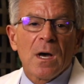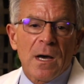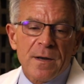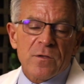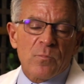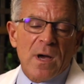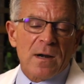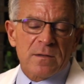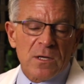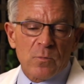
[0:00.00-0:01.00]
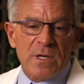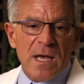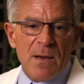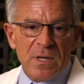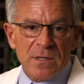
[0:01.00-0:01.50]
Another product that we
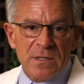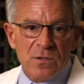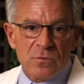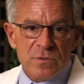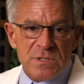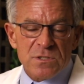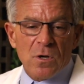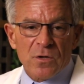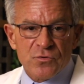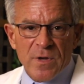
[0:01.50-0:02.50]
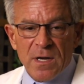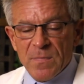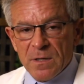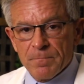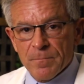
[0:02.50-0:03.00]
commonly use is called
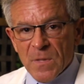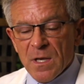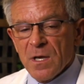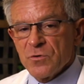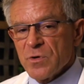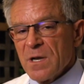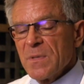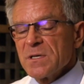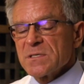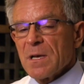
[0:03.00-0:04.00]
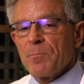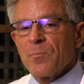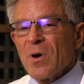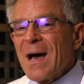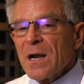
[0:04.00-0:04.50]
Drenamin. Drenamin is a
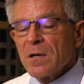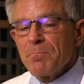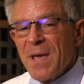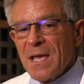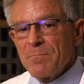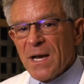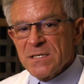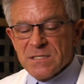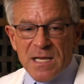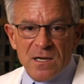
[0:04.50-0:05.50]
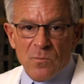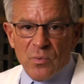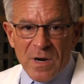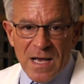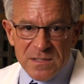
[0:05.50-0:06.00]
product made by Standard
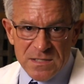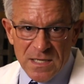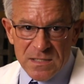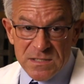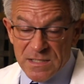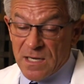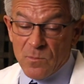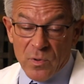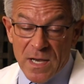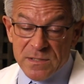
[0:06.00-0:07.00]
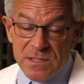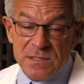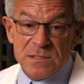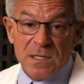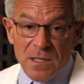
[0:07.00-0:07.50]
Process. Standard
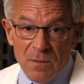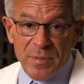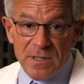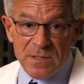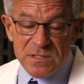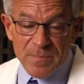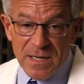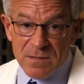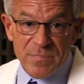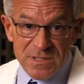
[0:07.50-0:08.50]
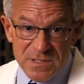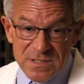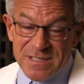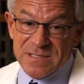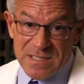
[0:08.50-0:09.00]
Process is a company that's been in
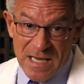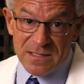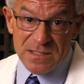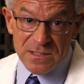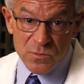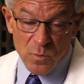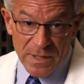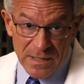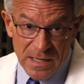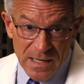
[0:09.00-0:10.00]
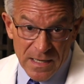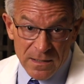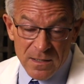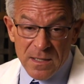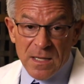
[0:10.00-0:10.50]
business since 1929.